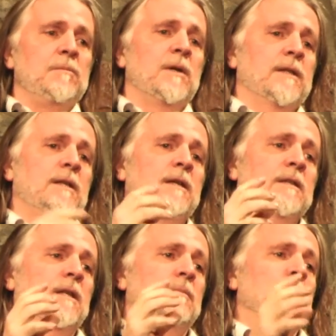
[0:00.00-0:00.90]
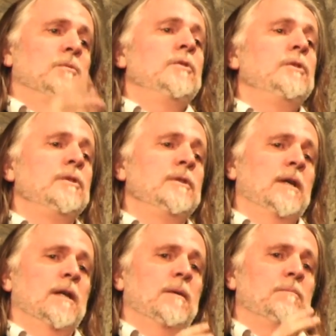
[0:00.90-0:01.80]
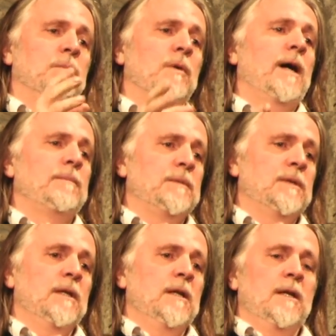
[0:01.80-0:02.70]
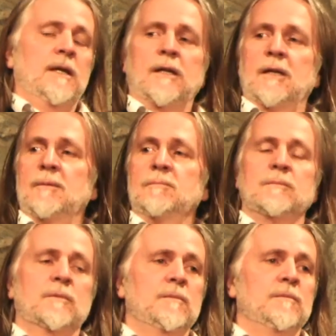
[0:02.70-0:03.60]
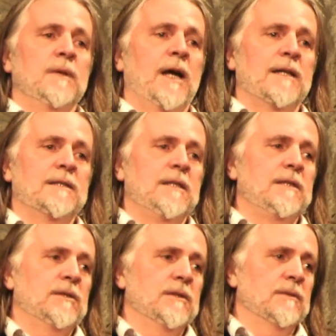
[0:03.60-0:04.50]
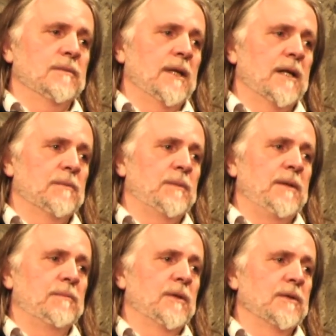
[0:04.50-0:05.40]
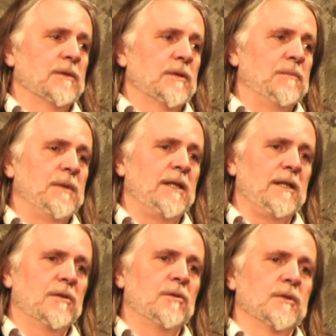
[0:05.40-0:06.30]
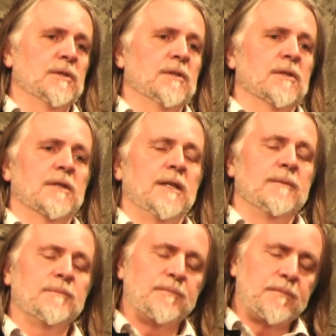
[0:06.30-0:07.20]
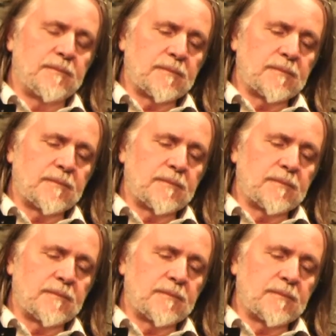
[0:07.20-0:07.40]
You might think that I'm rude and I'm abrupt and I'm nasty to the other people on the committee and all this sort of thing.